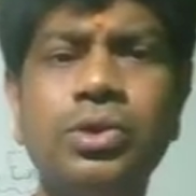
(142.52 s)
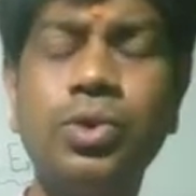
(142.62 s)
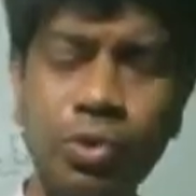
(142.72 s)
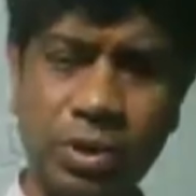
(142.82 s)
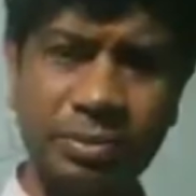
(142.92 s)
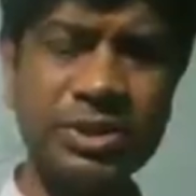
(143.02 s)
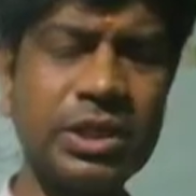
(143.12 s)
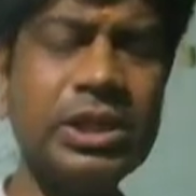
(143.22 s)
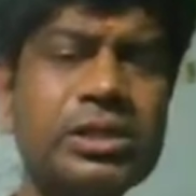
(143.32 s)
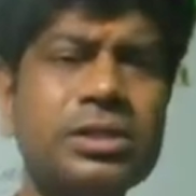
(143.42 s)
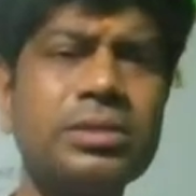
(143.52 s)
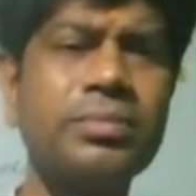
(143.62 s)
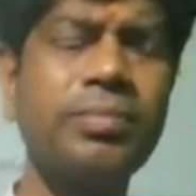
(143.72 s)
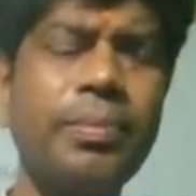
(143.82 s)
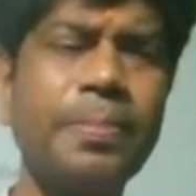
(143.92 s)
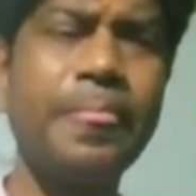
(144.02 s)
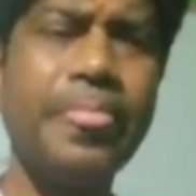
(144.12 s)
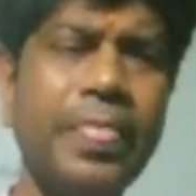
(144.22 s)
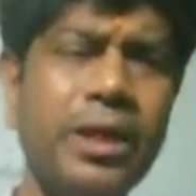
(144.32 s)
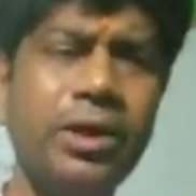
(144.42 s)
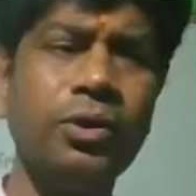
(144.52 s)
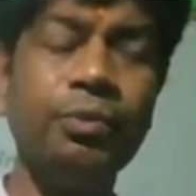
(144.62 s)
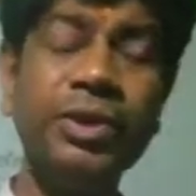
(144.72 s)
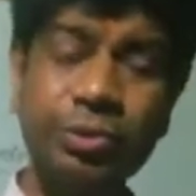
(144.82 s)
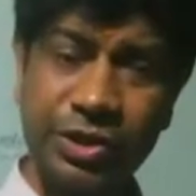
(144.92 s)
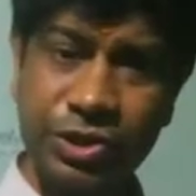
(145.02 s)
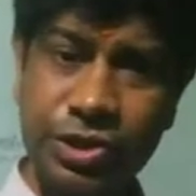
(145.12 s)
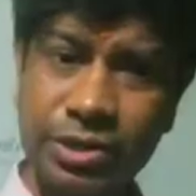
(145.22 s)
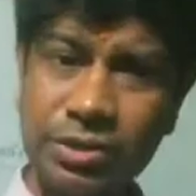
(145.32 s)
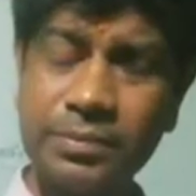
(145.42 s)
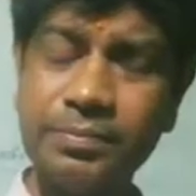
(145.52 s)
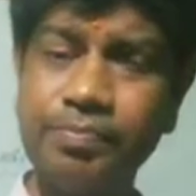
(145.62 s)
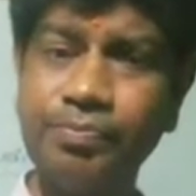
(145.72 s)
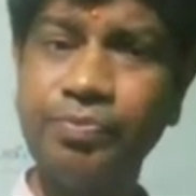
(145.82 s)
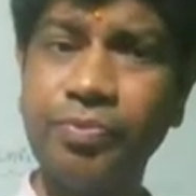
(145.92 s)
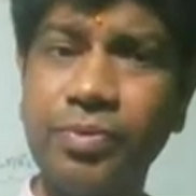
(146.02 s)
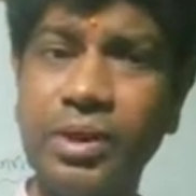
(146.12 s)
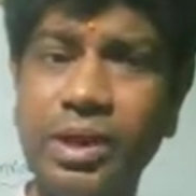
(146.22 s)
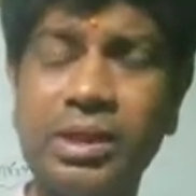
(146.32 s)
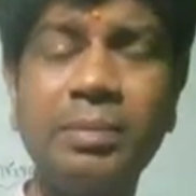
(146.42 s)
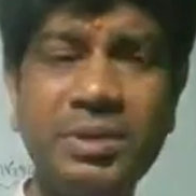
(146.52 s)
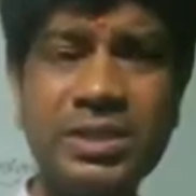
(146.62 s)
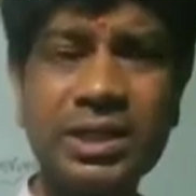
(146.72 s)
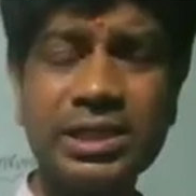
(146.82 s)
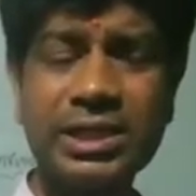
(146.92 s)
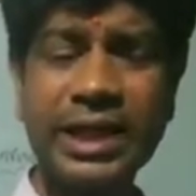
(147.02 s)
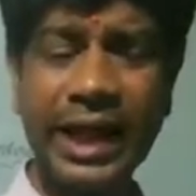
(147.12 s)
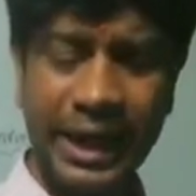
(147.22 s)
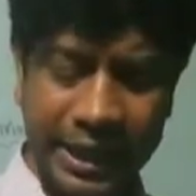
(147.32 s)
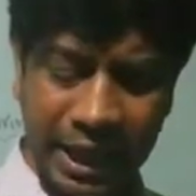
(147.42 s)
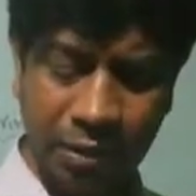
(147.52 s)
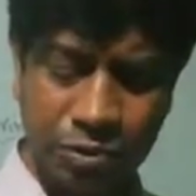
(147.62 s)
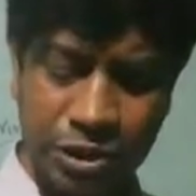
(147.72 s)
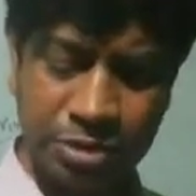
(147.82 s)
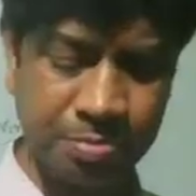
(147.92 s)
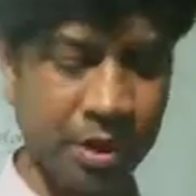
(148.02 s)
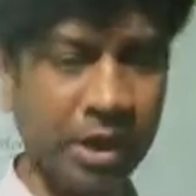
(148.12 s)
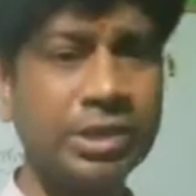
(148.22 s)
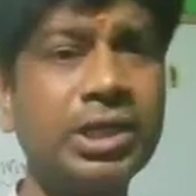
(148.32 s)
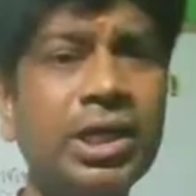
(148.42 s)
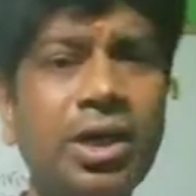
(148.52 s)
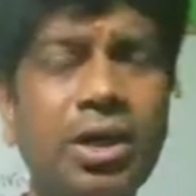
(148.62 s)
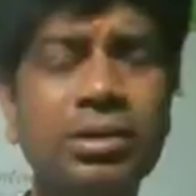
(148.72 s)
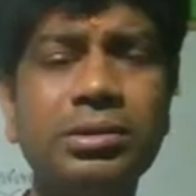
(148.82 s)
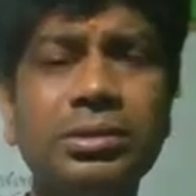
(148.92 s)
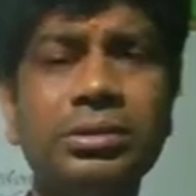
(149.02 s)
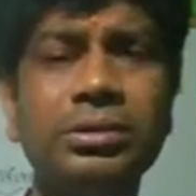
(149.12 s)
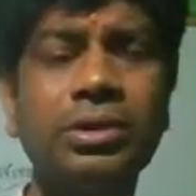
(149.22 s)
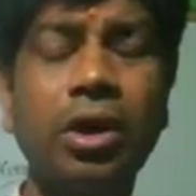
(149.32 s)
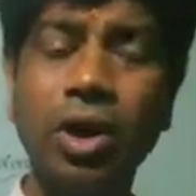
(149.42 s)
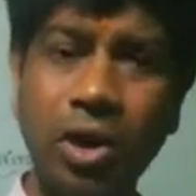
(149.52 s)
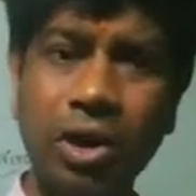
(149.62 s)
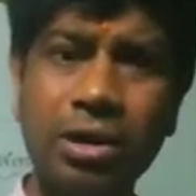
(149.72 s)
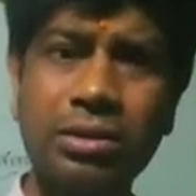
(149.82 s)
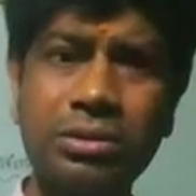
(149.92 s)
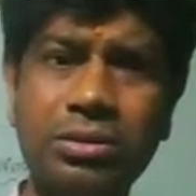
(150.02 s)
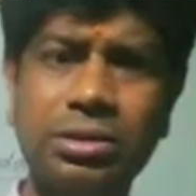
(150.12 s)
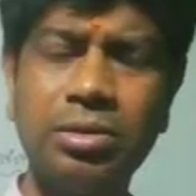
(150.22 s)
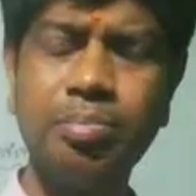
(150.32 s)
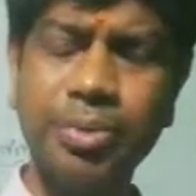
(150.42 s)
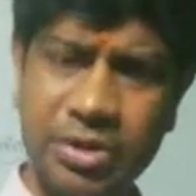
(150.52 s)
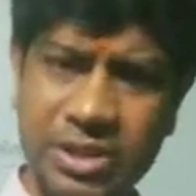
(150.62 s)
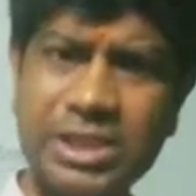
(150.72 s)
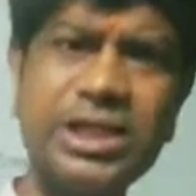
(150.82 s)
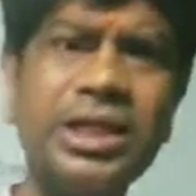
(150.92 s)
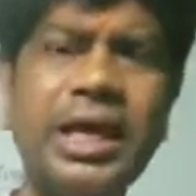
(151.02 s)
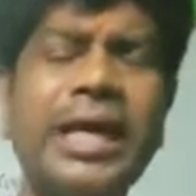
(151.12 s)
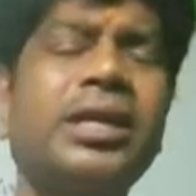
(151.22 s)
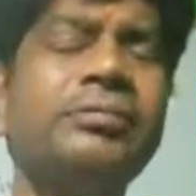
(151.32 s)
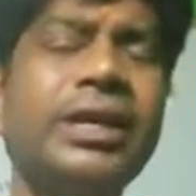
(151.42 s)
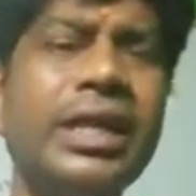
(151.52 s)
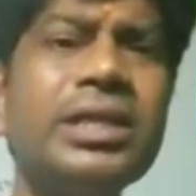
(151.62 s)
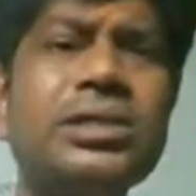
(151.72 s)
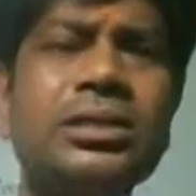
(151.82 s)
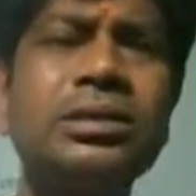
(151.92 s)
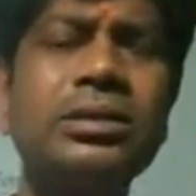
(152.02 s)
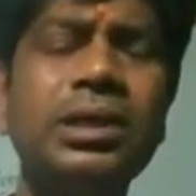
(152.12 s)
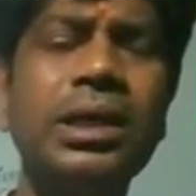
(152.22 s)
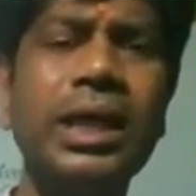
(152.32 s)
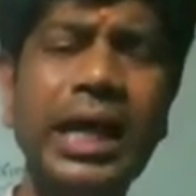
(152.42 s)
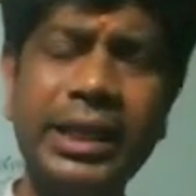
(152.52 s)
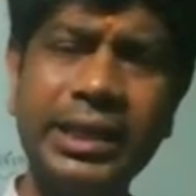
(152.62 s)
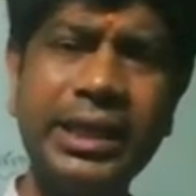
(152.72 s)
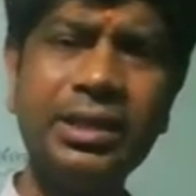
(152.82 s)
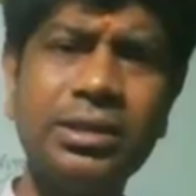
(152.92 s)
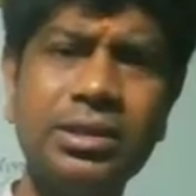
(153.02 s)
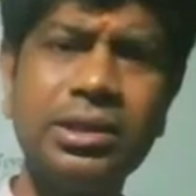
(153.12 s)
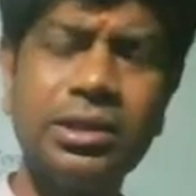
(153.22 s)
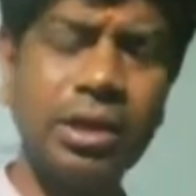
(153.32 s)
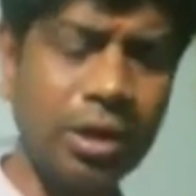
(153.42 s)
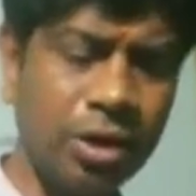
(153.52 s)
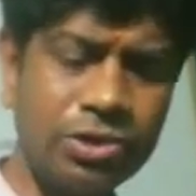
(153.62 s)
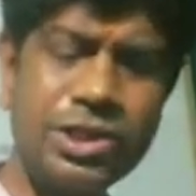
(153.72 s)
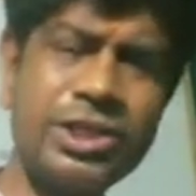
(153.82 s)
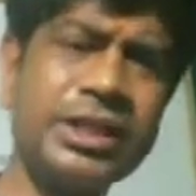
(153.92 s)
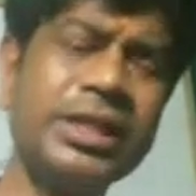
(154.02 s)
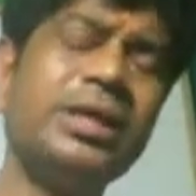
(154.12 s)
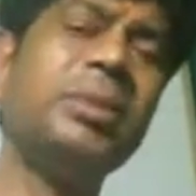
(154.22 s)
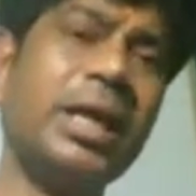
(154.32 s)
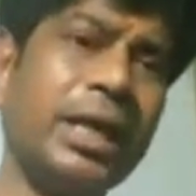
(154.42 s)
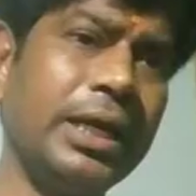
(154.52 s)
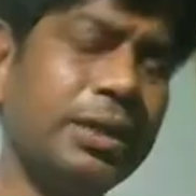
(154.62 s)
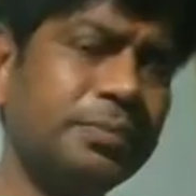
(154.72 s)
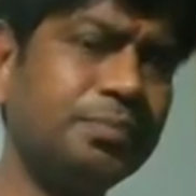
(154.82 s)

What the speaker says: to the business, with which the business carry out its production or processing activities and then launches it in the market.